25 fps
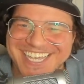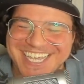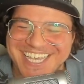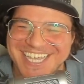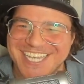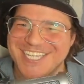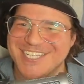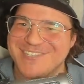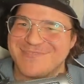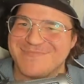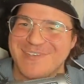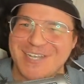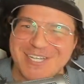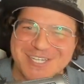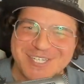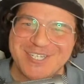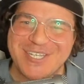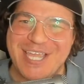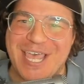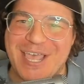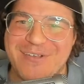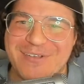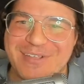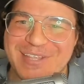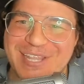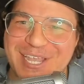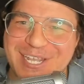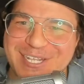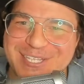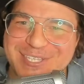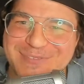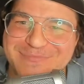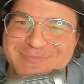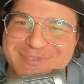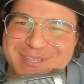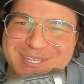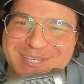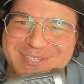As much as I would like to
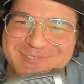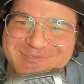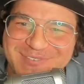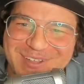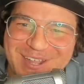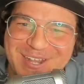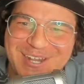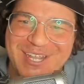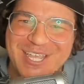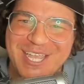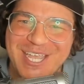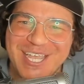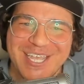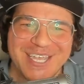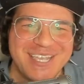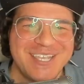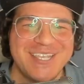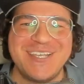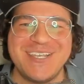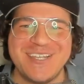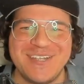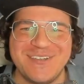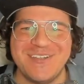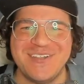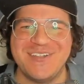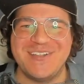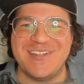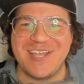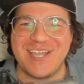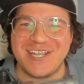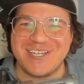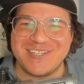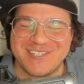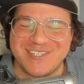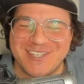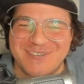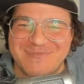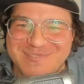be like
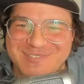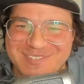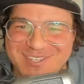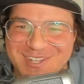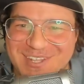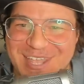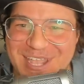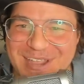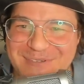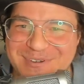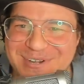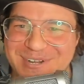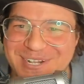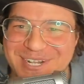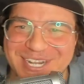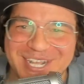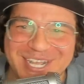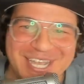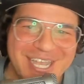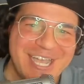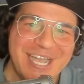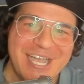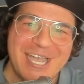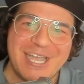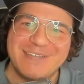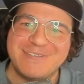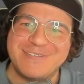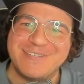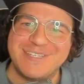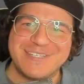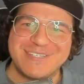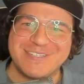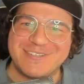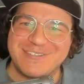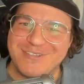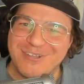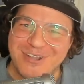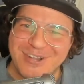some celebrity,
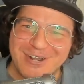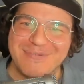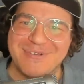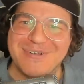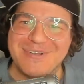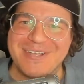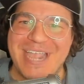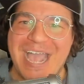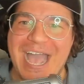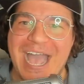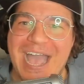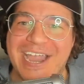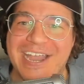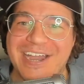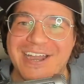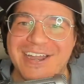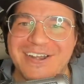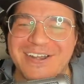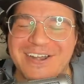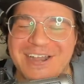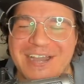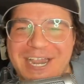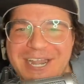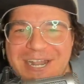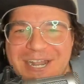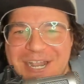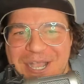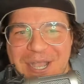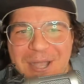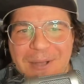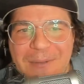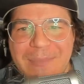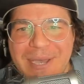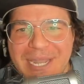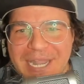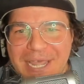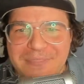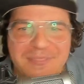just a normal guy, right?
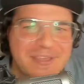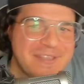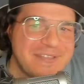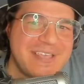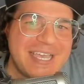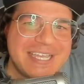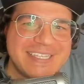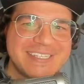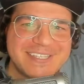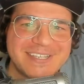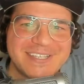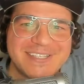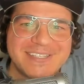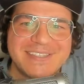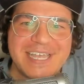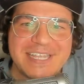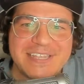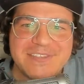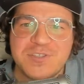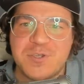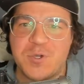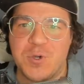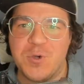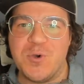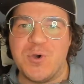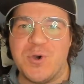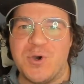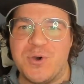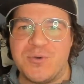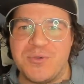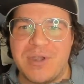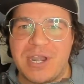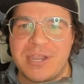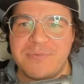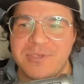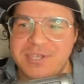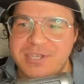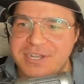But I think that's cool,
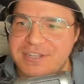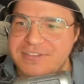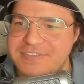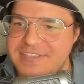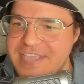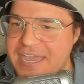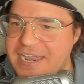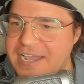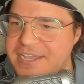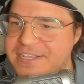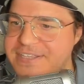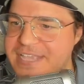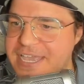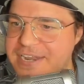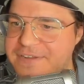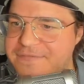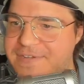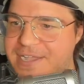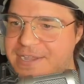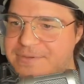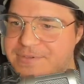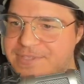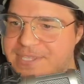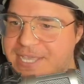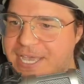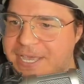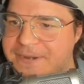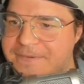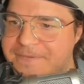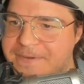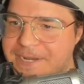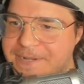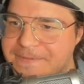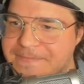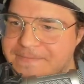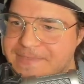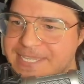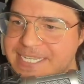right? We can identify with that,
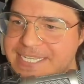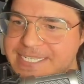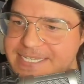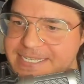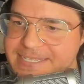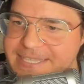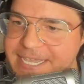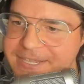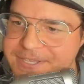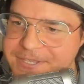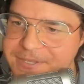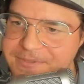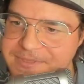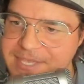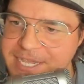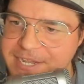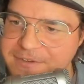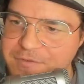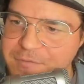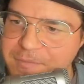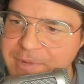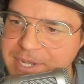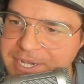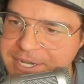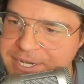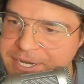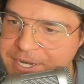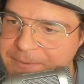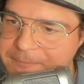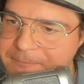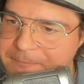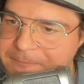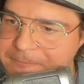right? Lizzie, thank you. Thank you for being here.